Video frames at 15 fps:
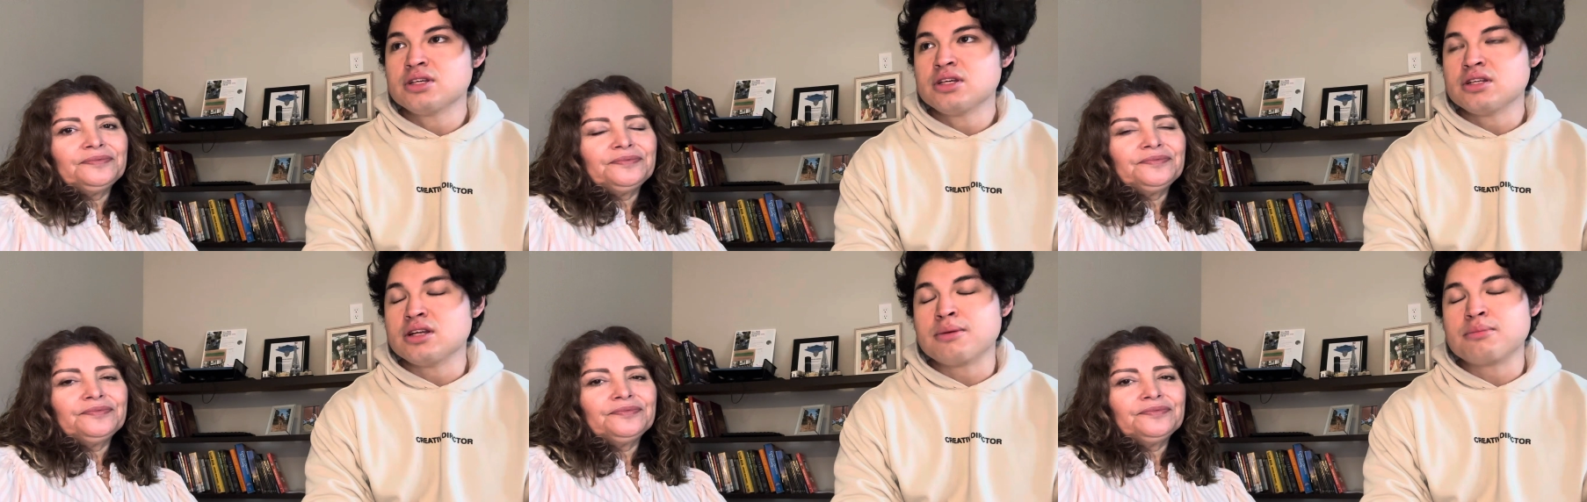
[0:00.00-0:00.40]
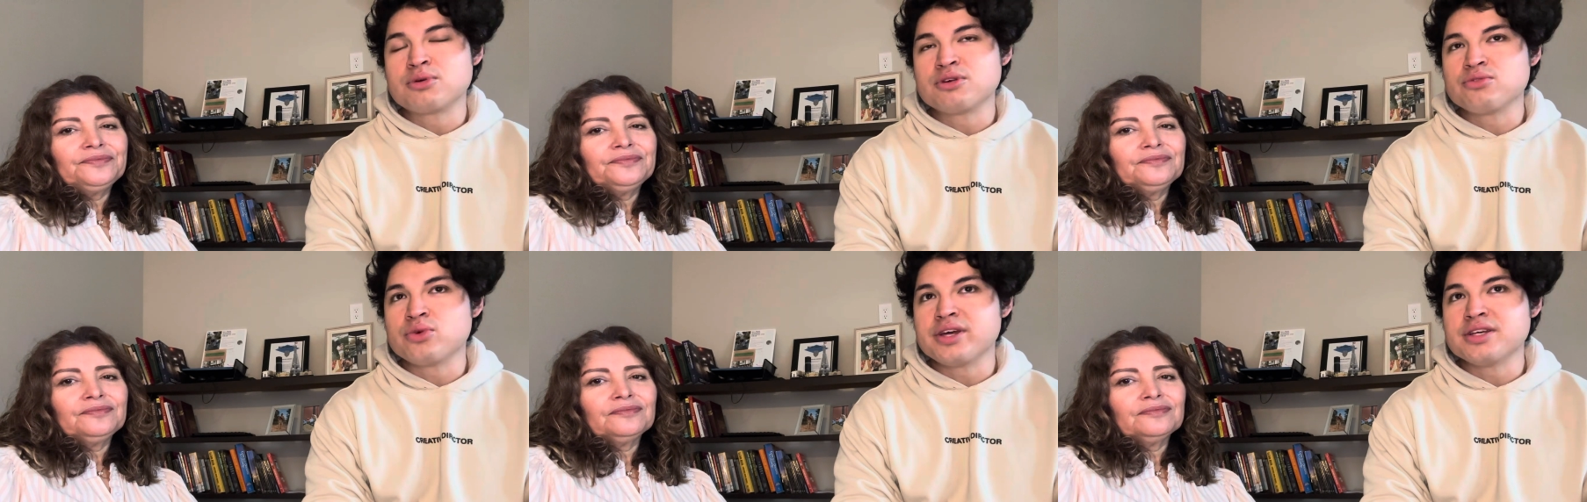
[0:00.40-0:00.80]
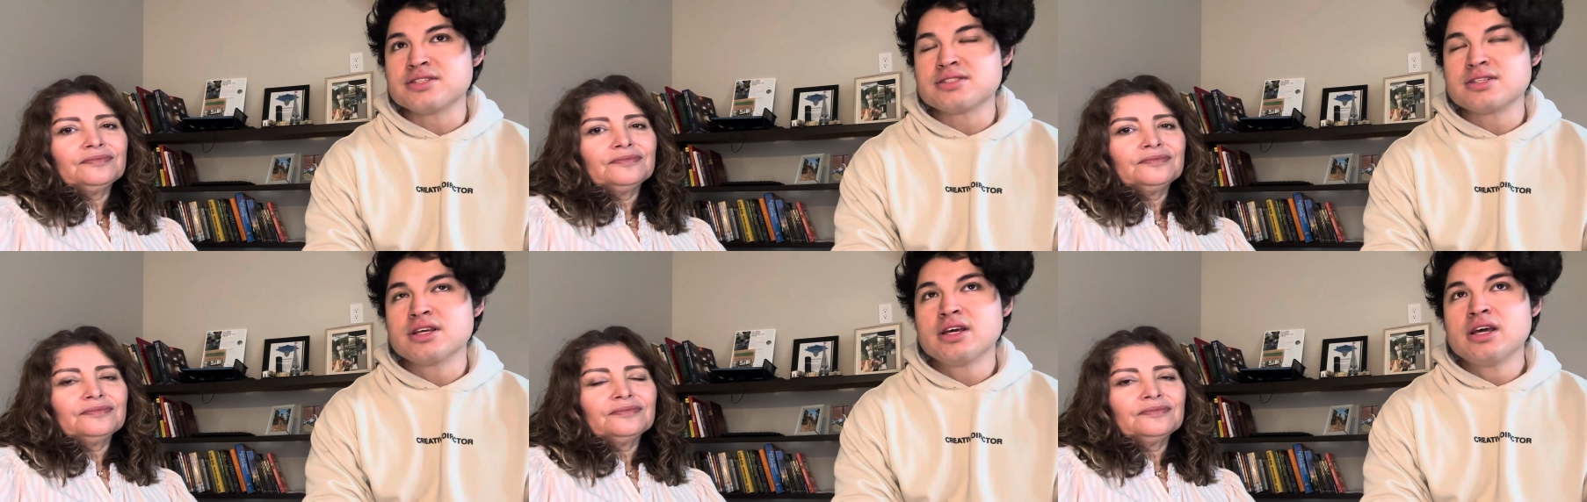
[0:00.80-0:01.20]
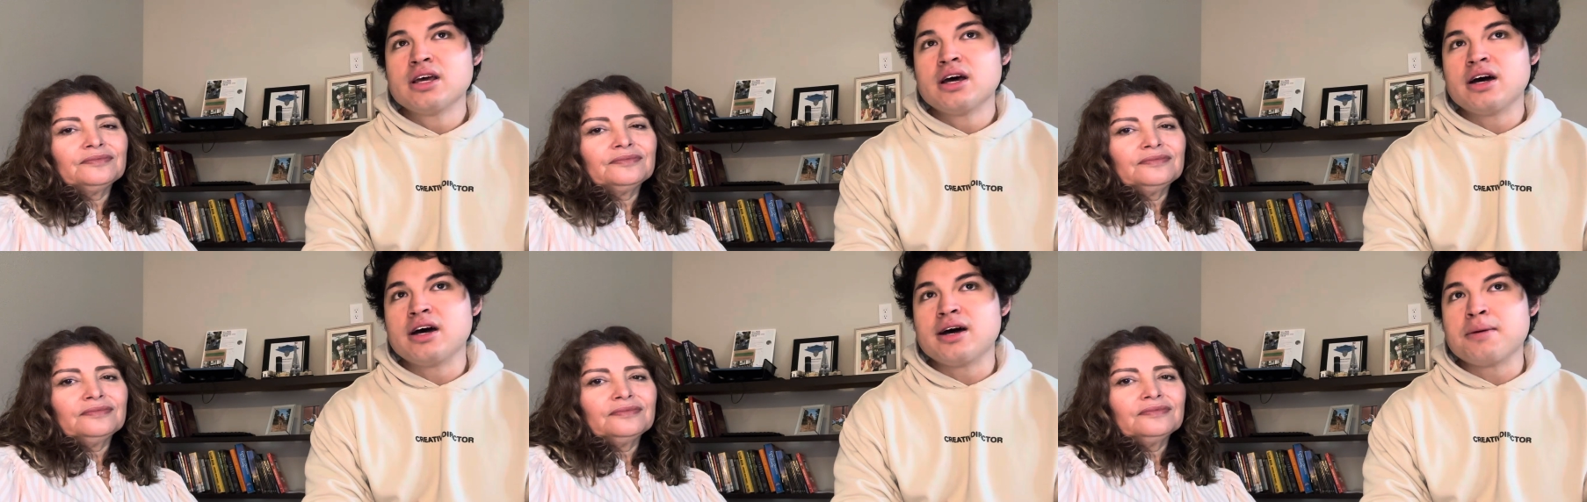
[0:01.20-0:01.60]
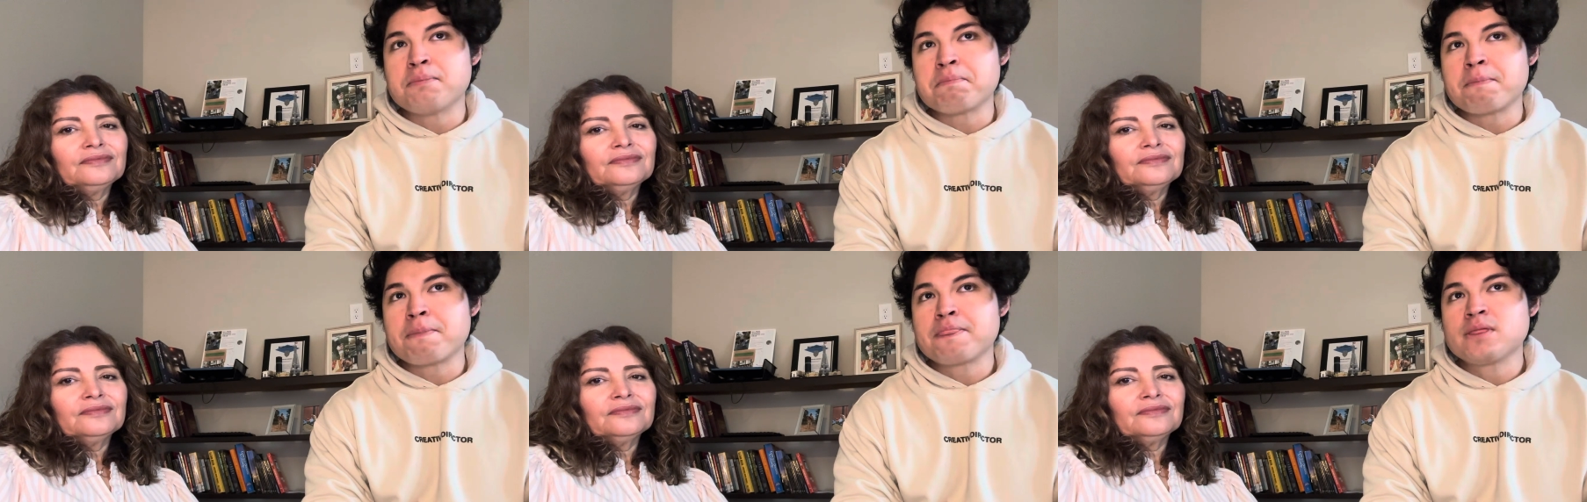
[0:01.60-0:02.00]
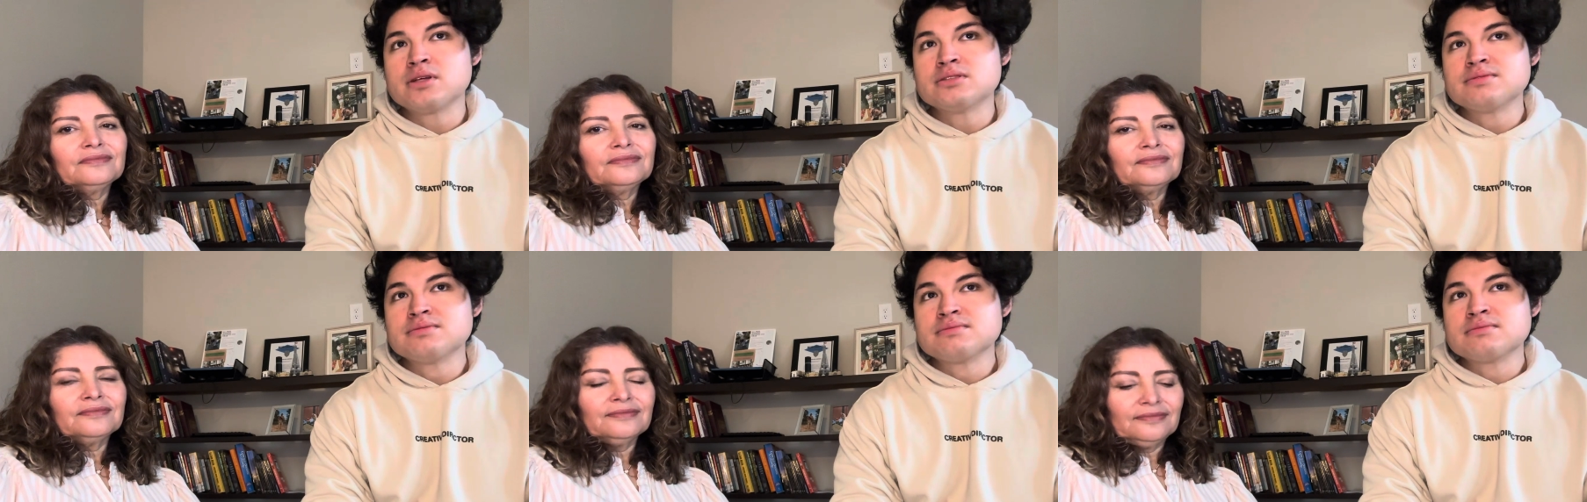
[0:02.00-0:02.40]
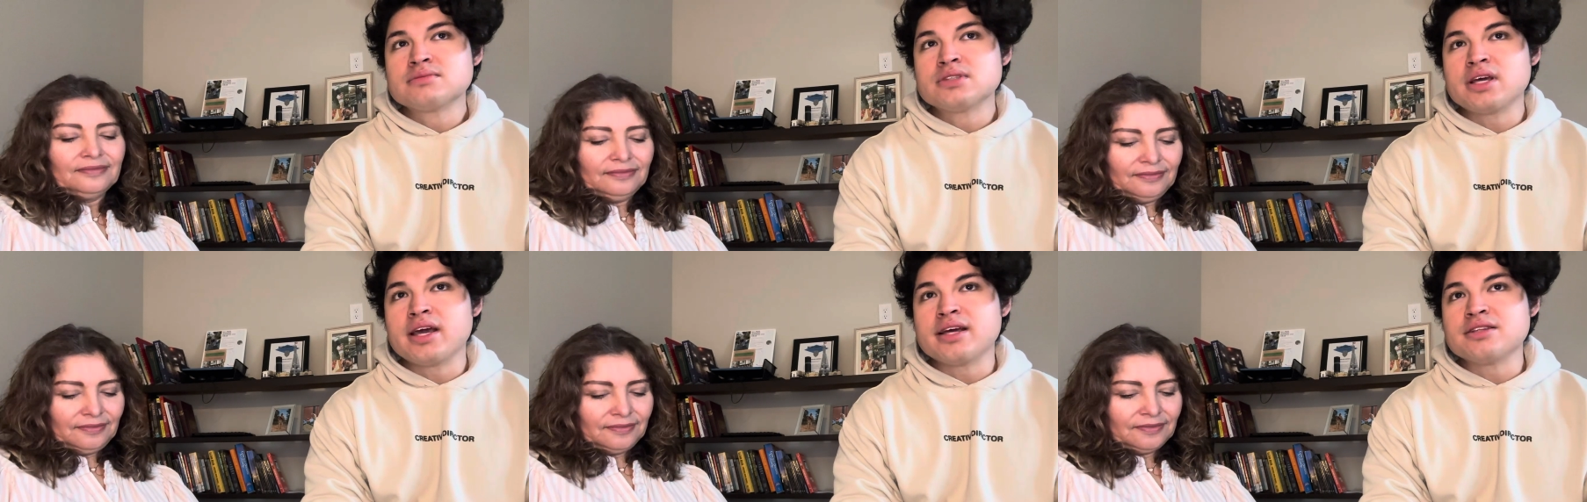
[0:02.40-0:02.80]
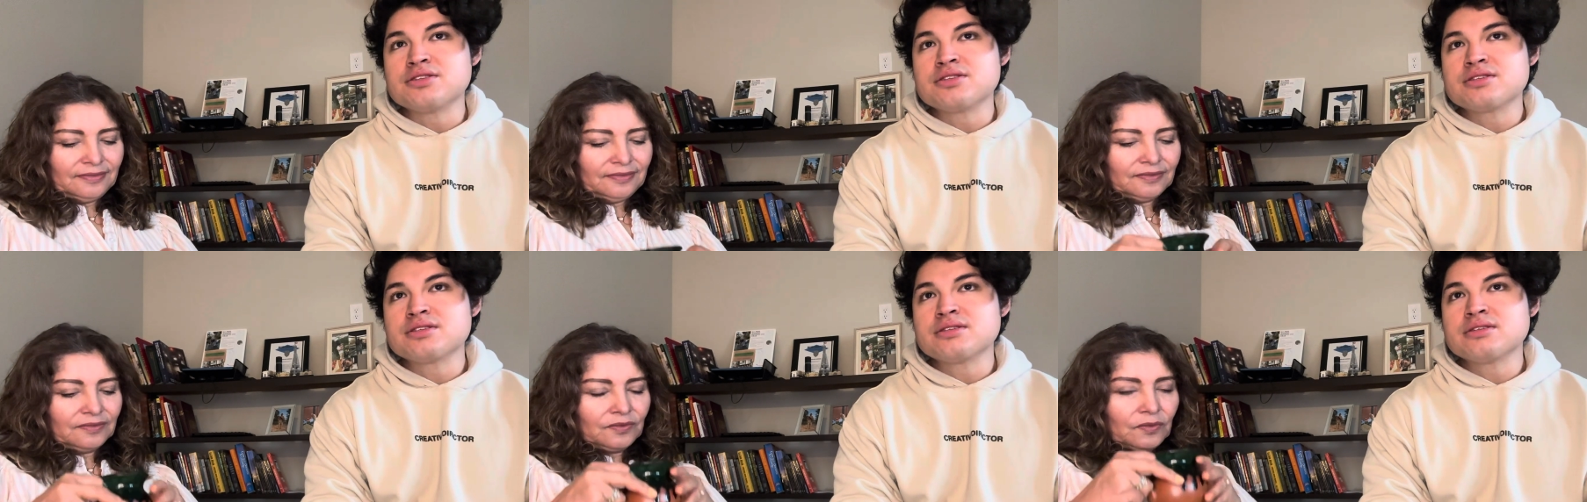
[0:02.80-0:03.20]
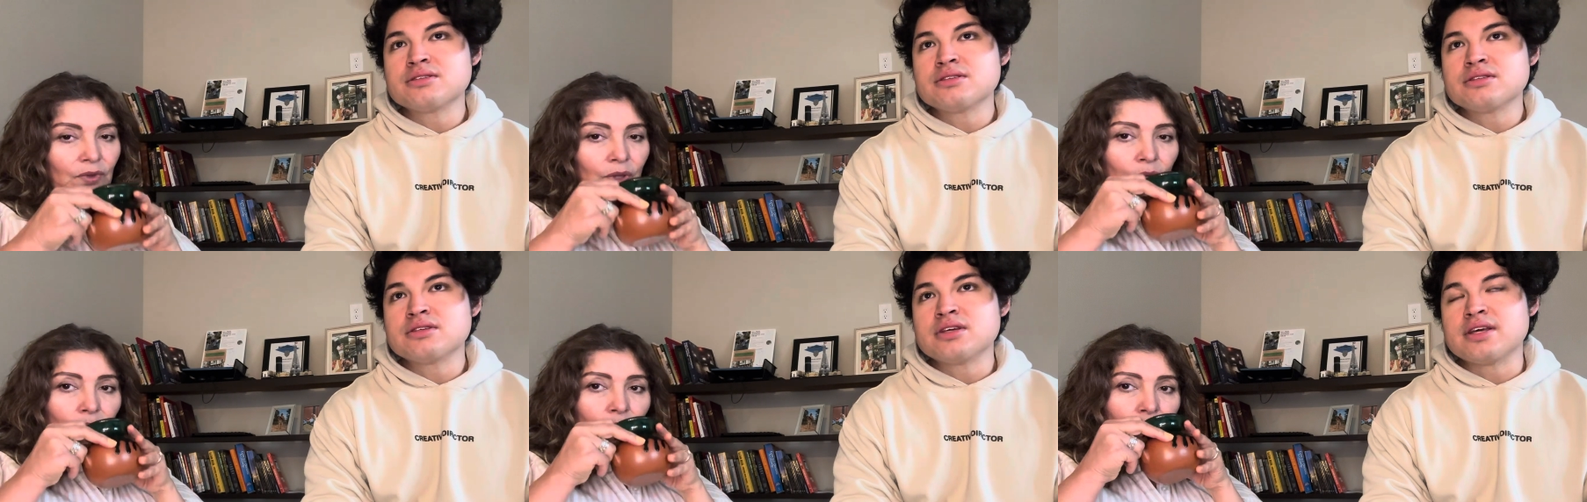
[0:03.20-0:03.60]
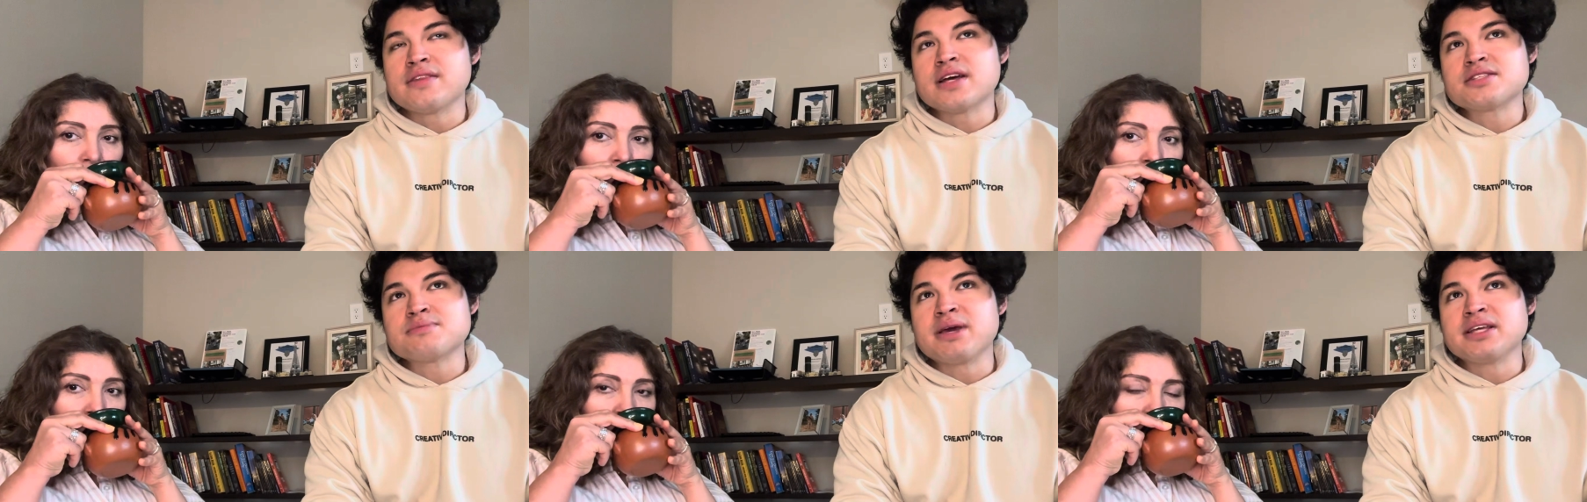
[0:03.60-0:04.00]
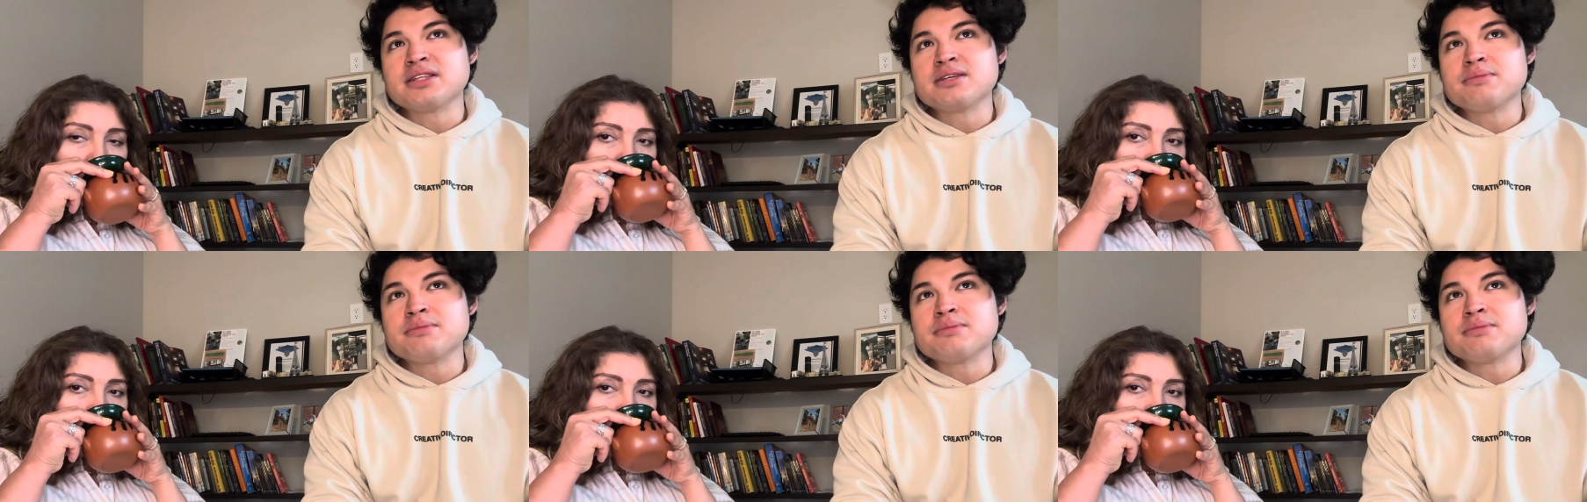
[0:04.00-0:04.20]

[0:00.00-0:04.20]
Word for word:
Speaker 1: number of ways. Um, and, and that's mainly